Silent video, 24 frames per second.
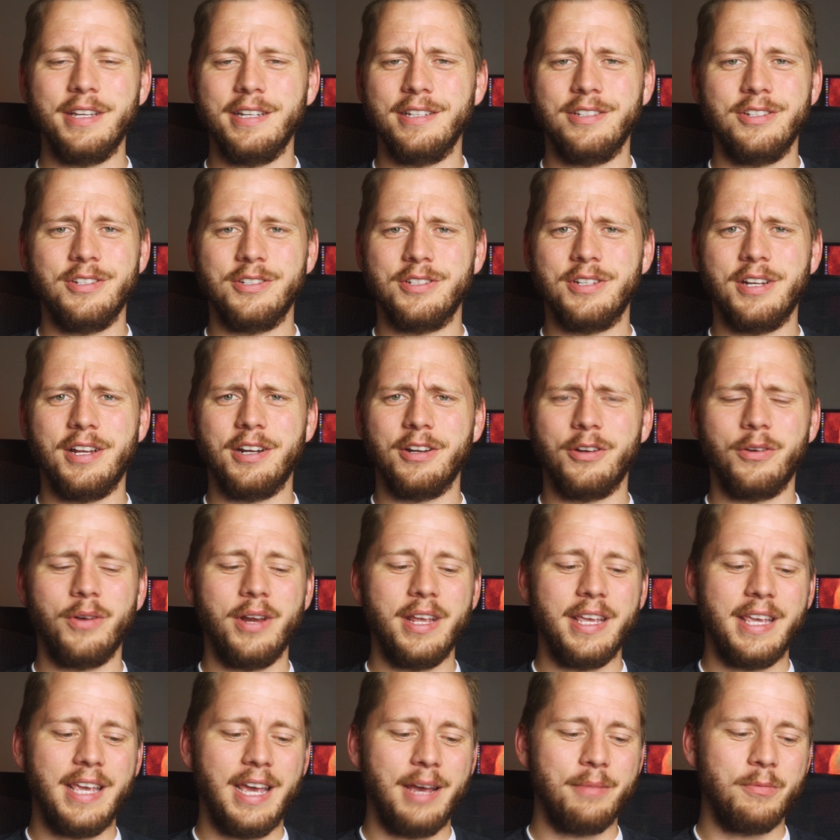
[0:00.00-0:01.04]
It's just not a
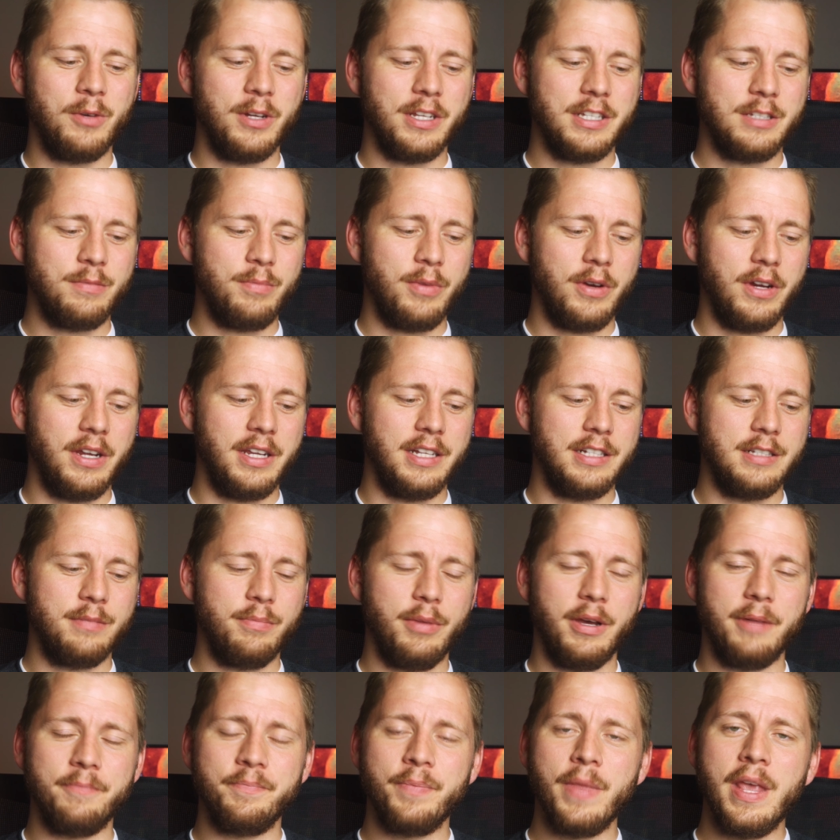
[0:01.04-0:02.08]
great camera experience.
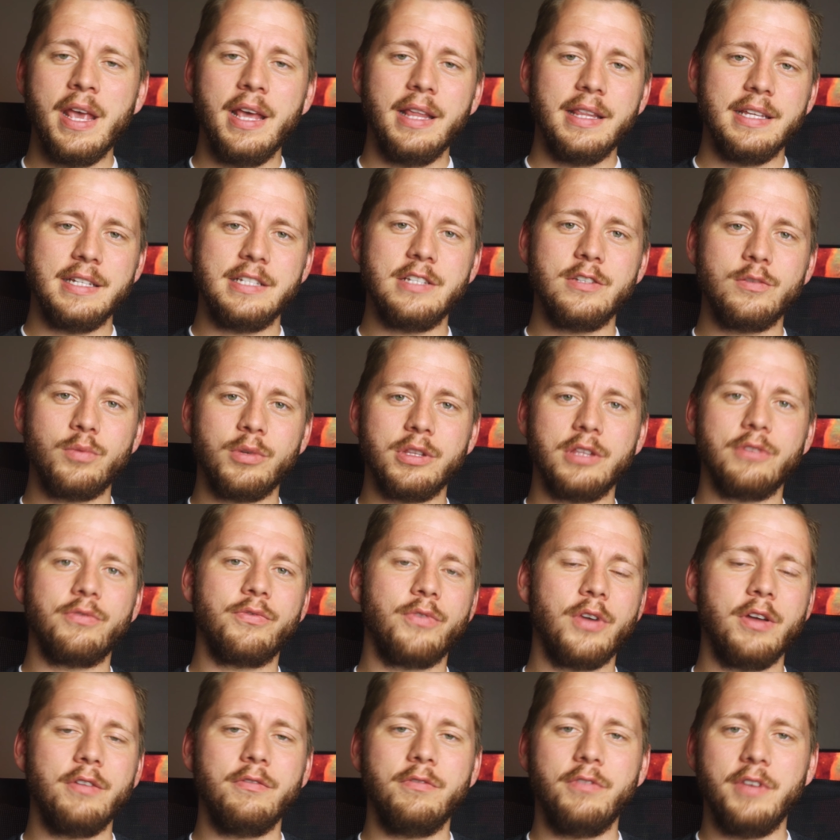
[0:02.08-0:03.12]
But this is what the
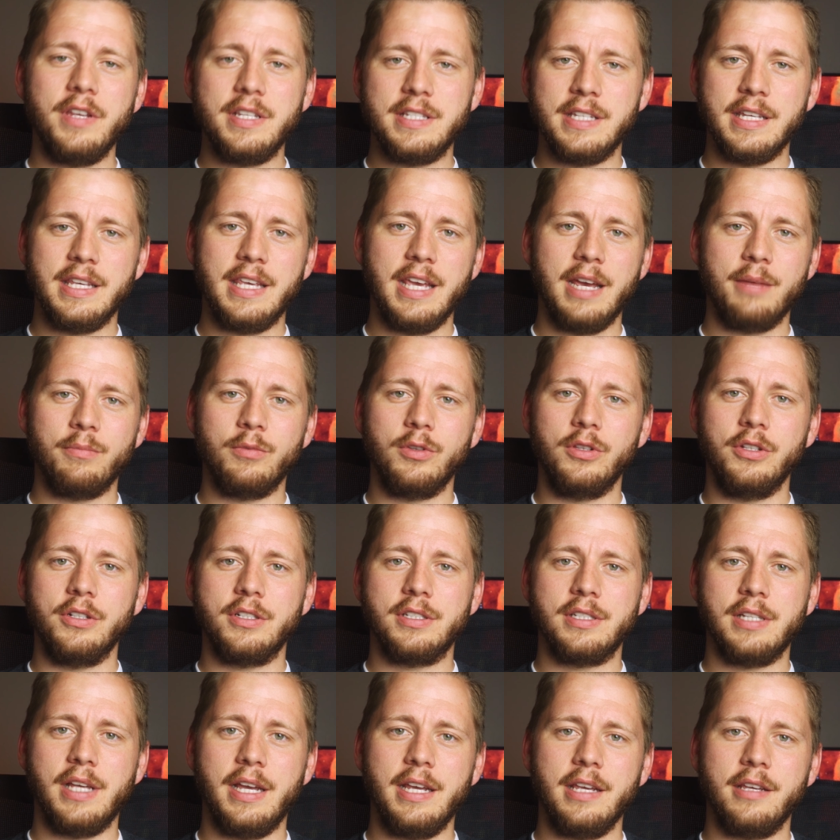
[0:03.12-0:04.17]
front-facing camera
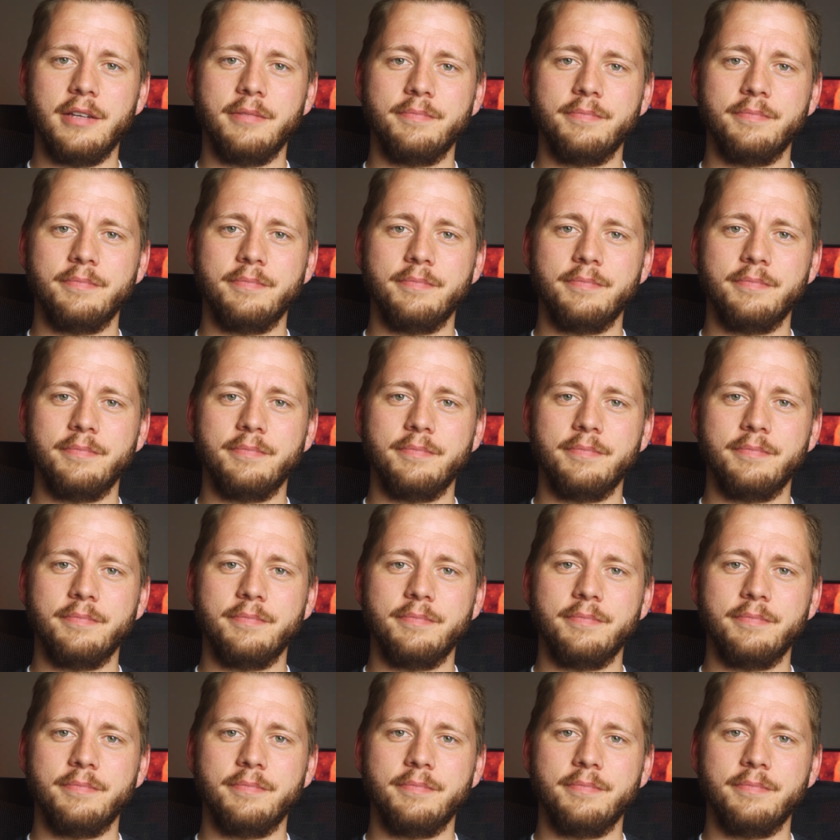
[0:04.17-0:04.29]
looks like.